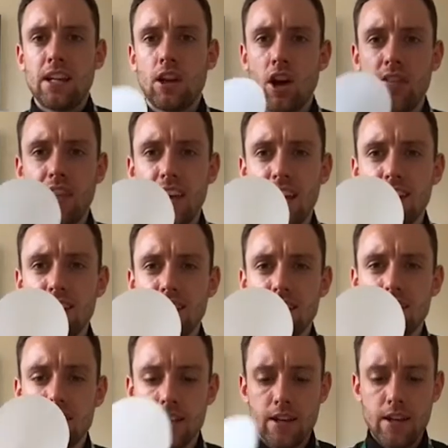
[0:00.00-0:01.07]
like
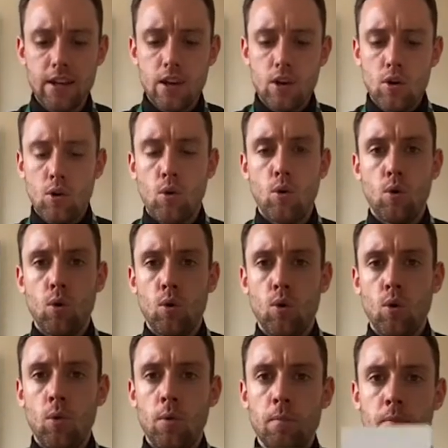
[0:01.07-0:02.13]
this,
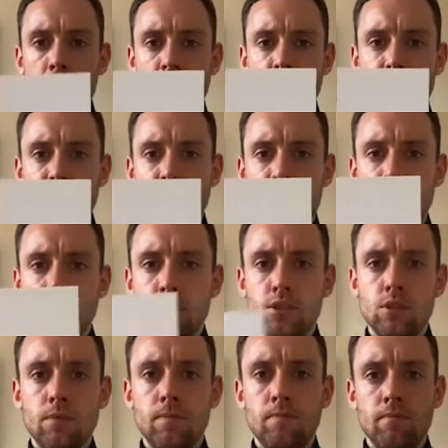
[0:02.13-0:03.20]
or like that,
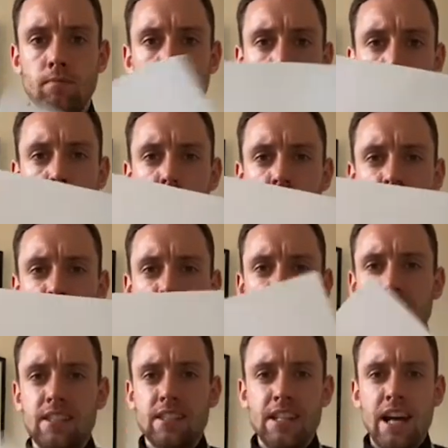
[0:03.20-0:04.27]
or like
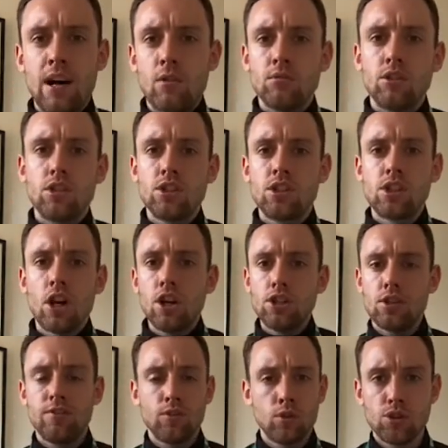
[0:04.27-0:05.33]
that. Now the size
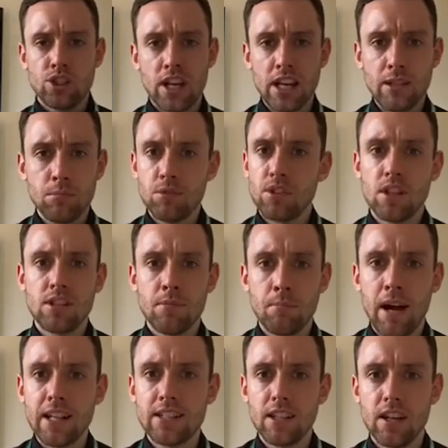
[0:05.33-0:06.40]
of your shapes doesn't
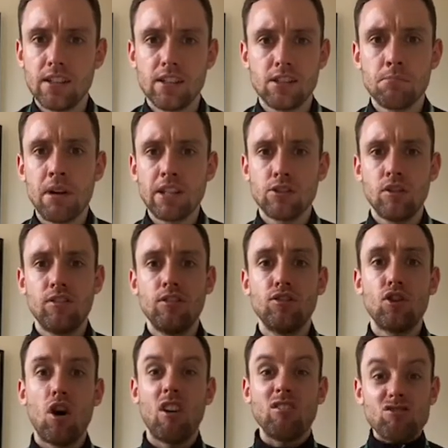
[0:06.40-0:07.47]
matter. It doesn't matter if you've
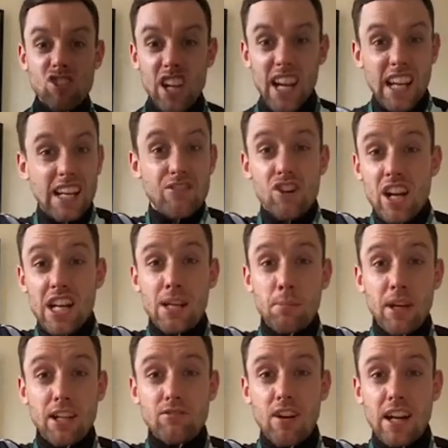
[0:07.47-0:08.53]
got a really, really
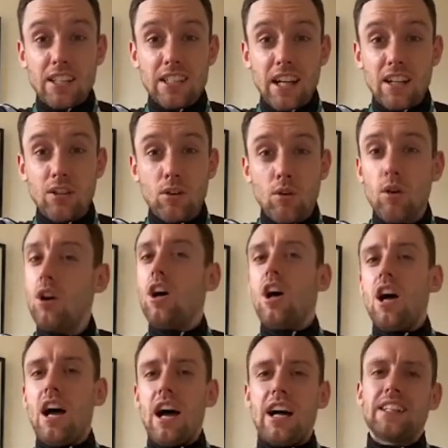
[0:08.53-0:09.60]
big rectangle
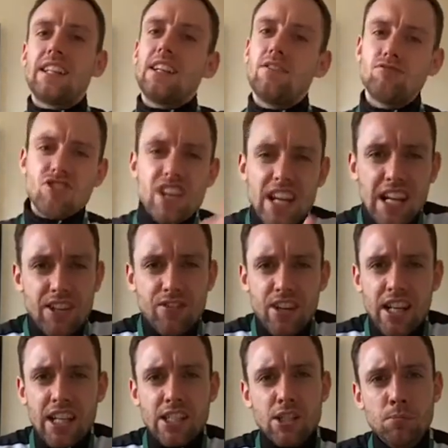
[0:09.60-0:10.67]
and then a really,
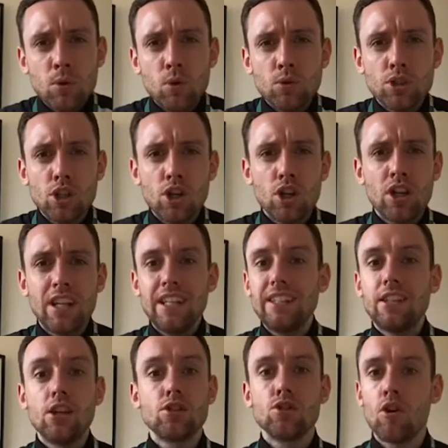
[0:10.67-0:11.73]
really small circle. It
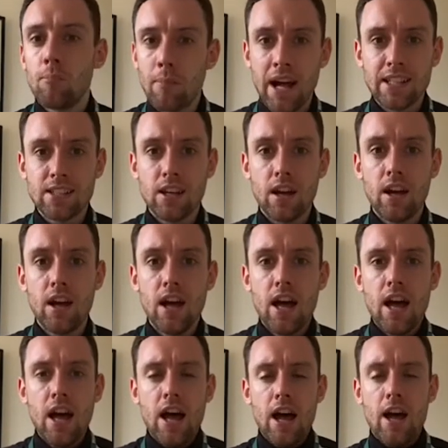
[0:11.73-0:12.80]
does not matter.
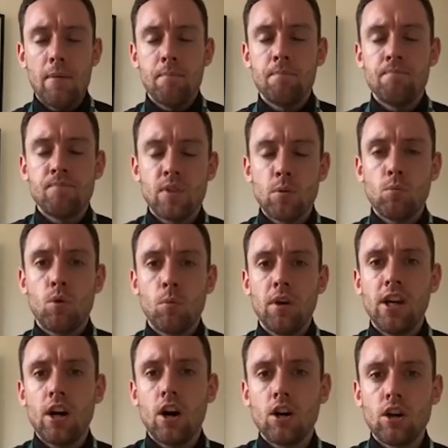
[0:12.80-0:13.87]
What we
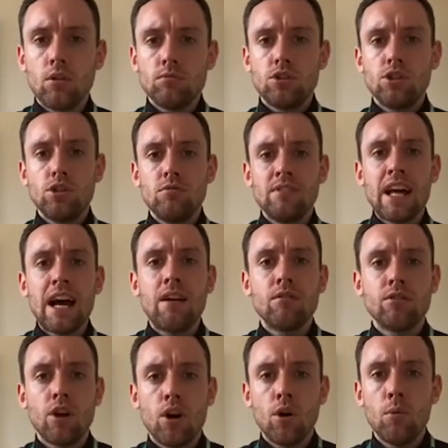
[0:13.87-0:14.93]
are going to do now
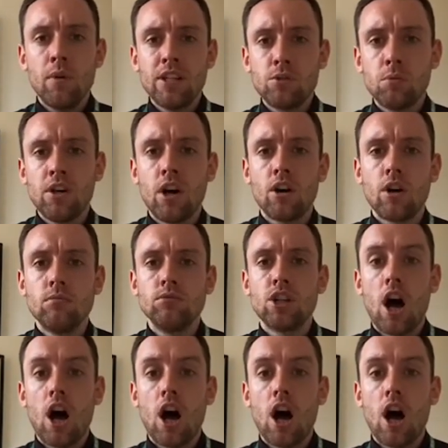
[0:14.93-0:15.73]
though is we are going to